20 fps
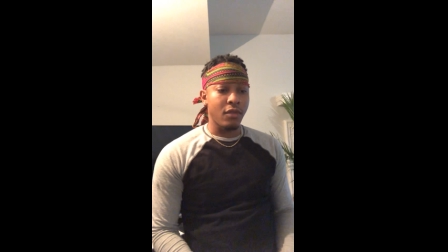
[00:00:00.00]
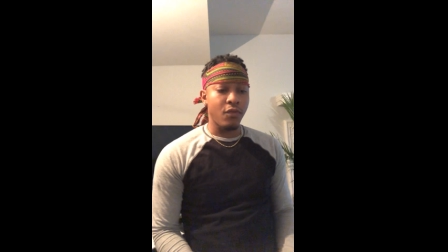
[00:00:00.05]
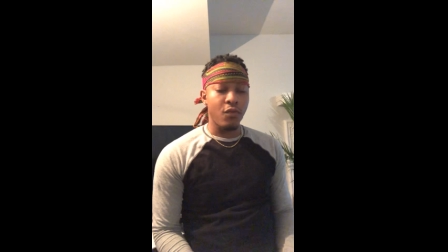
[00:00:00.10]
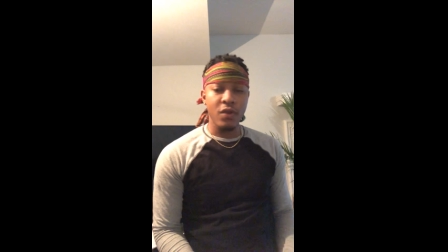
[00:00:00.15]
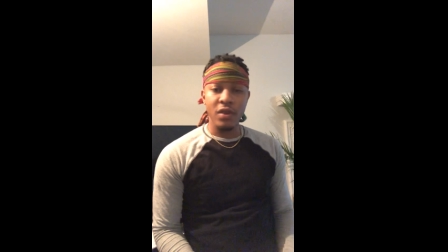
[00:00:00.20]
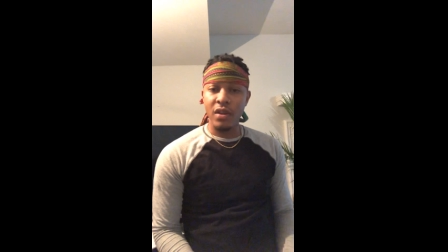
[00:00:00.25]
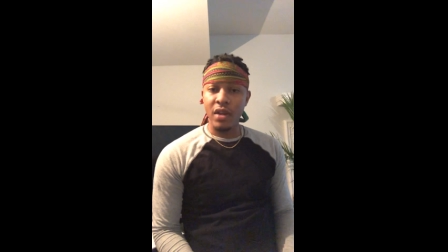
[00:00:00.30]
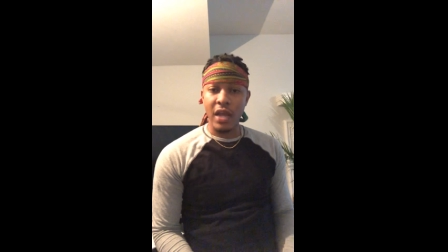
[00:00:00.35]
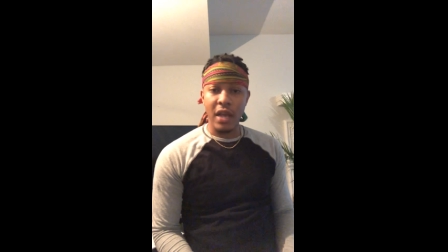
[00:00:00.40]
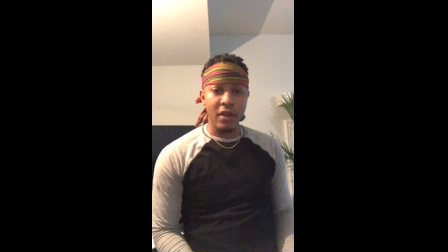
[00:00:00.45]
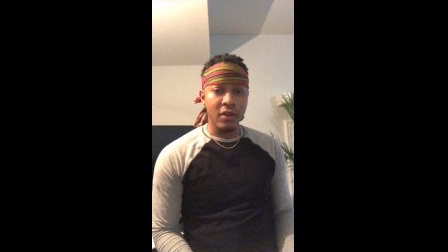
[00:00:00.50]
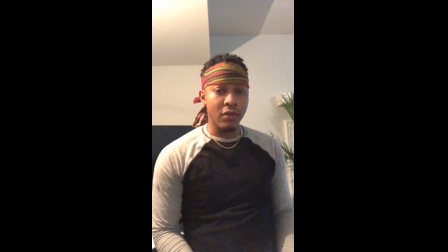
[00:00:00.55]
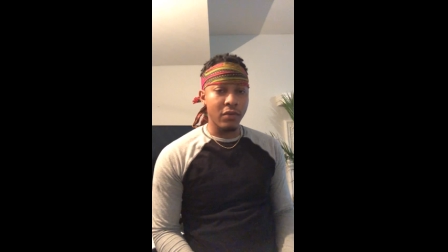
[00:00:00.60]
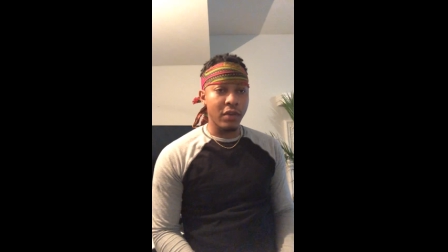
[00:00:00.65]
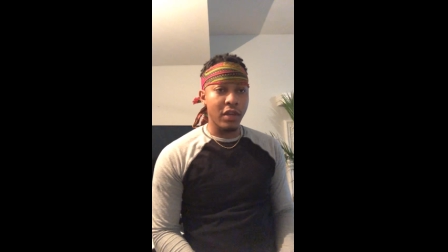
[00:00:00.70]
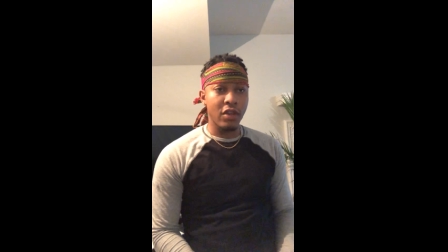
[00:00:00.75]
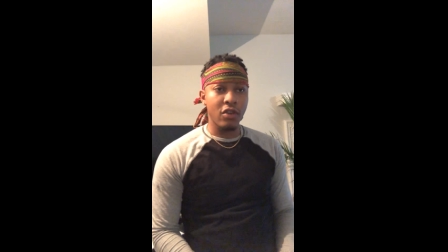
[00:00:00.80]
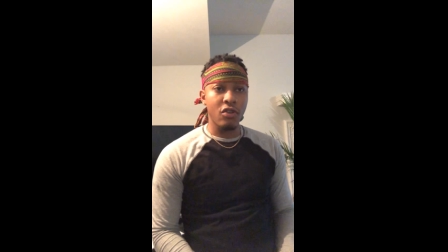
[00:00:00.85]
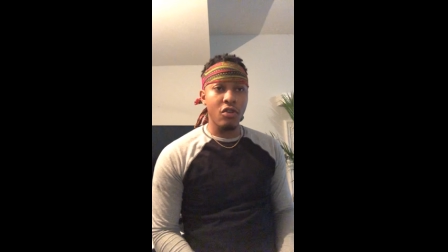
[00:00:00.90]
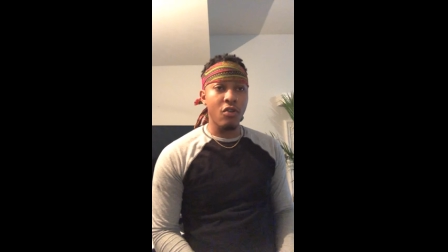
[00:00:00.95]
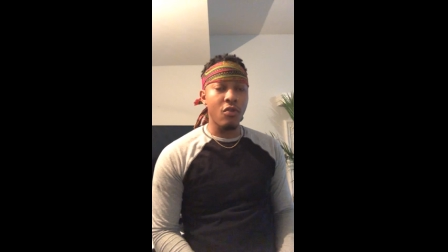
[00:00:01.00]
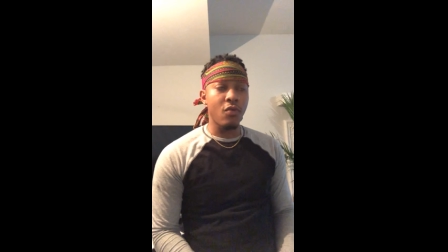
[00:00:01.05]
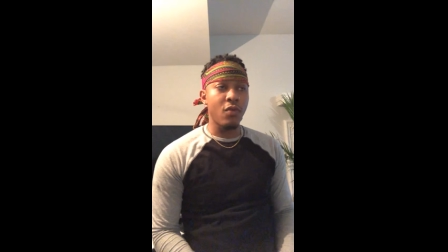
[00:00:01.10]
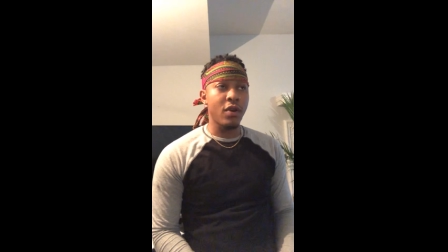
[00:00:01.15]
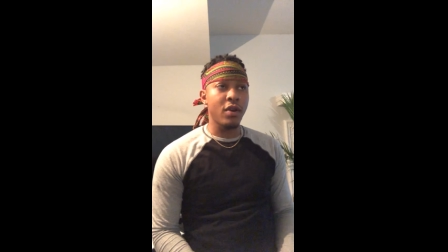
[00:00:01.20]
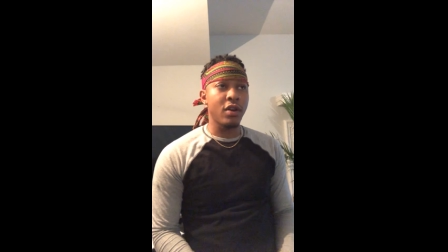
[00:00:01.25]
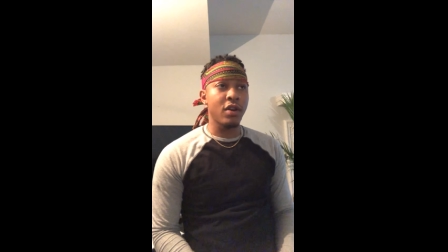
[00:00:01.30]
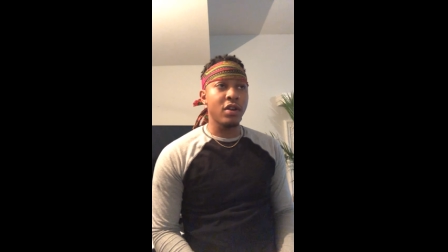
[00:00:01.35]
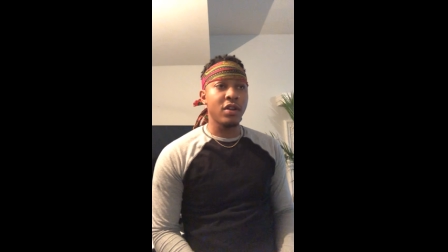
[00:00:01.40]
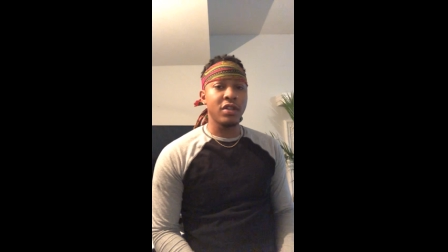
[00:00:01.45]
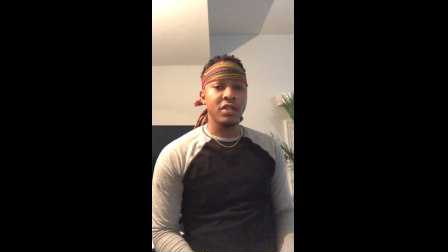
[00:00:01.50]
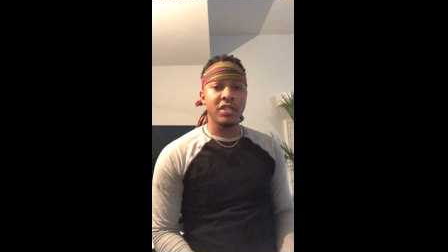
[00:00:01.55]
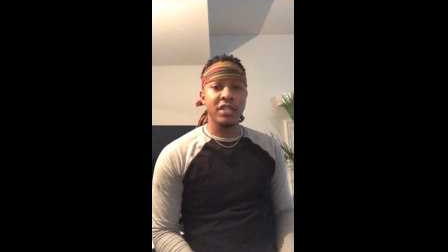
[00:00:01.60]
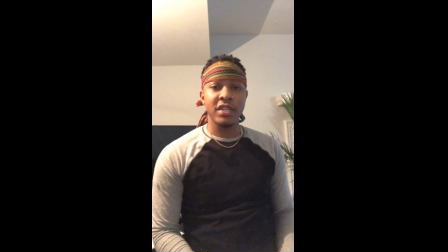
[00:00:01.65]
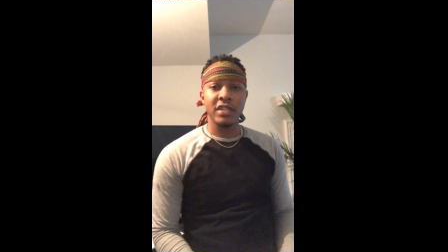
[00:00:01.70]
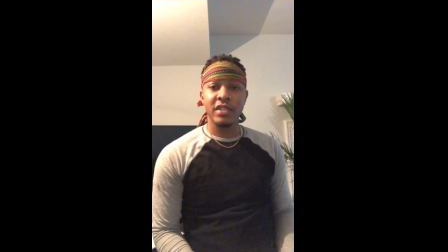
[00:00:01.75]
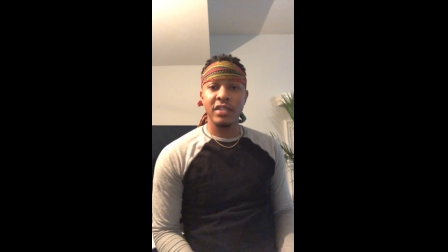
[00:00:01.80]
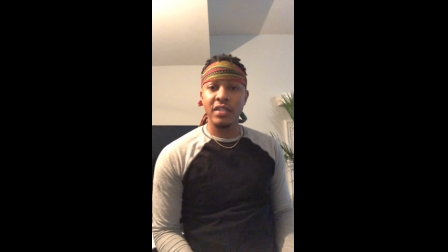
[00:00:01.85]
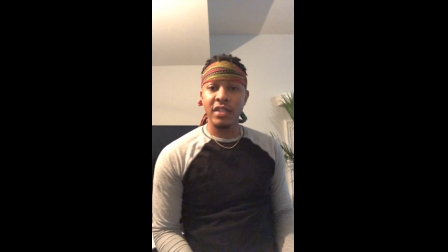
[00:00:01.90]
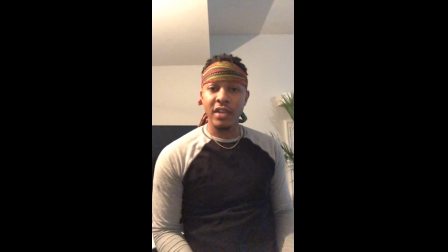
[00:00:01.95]
we not gonna get nowhere
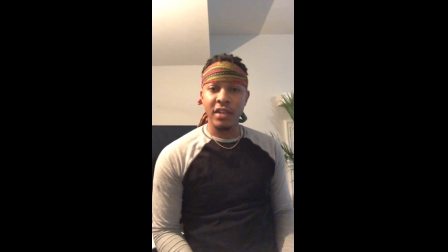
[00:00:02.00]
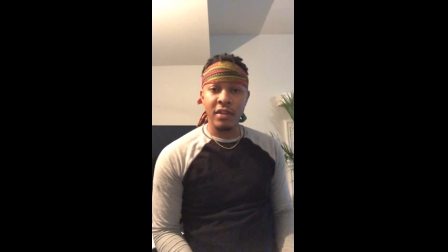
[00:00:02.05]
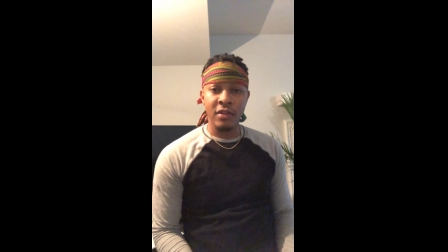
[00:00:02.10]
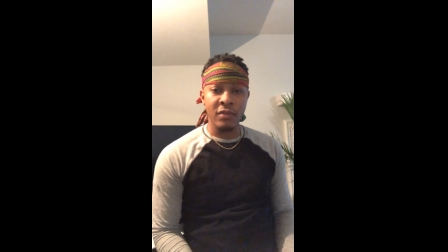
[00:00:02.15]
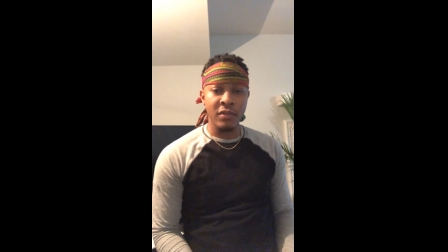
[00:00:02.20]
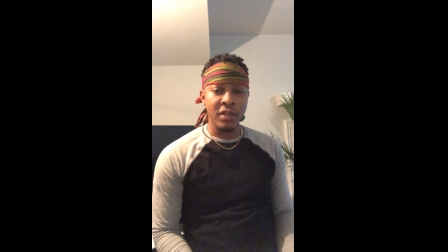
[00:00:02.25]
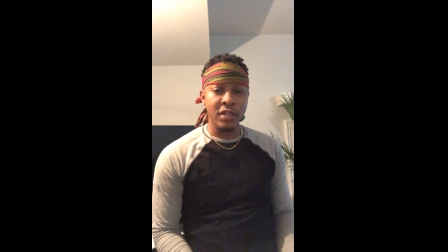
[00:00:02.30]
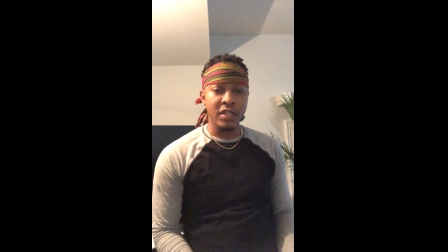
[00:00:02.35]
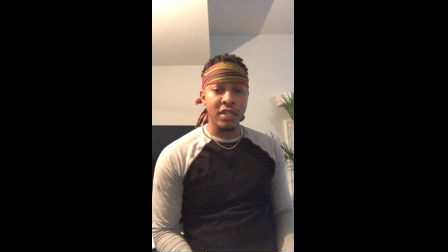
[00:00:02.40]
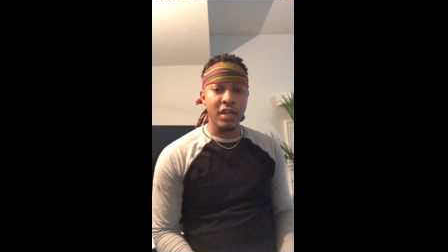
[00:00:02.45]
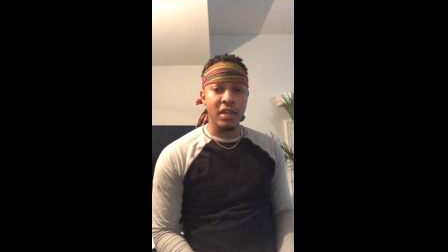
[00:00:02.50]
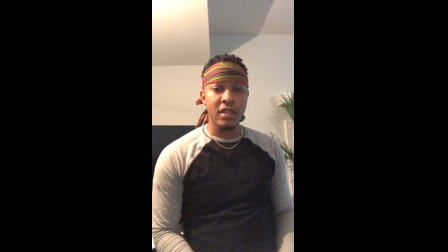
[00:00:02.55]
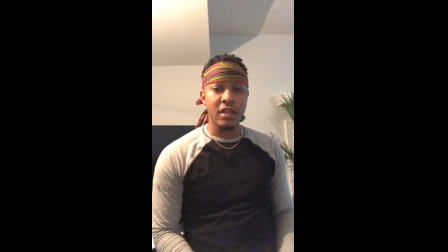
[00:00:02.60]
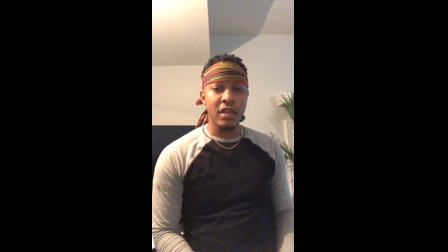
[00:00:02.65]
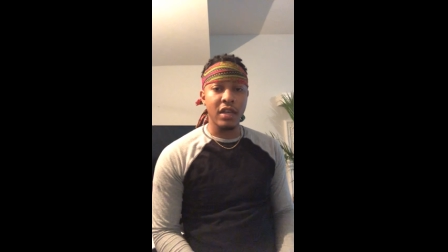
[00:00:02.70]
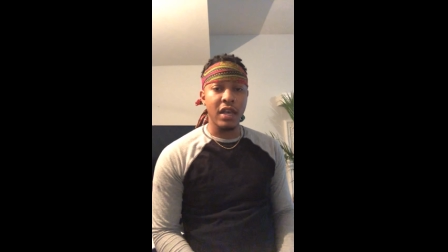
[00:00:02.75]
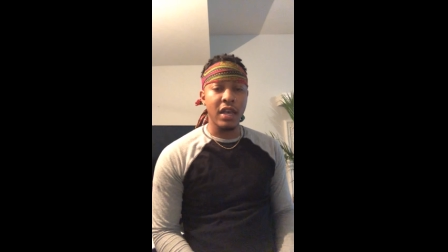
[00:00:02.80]
just shitting on each other.